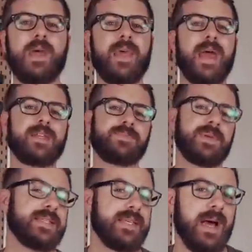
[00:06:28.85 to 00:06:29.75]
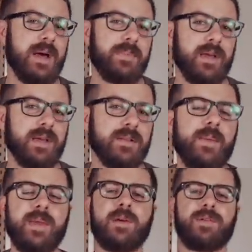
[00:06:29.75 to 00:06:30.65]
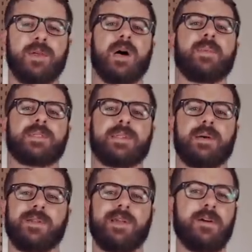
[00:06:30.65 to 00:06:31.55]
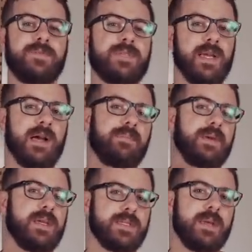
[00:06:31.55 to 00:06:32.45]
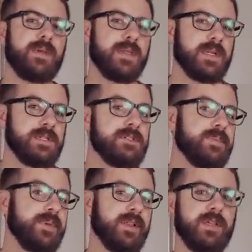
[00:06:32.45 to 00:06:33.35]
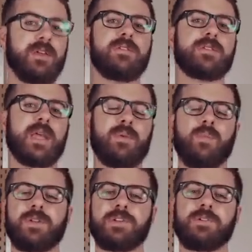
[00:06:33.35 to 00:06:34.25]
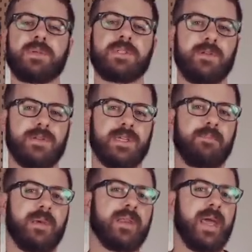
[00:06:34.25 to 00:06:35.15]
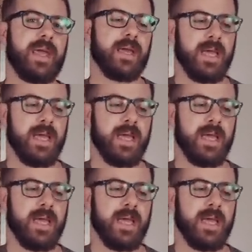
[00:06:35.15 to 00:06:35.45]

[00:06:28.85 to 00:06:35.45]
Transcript: And that has been Z-hopping. Let me know in the comments down below if Z-hopping is something that you typically use and what your results have been like.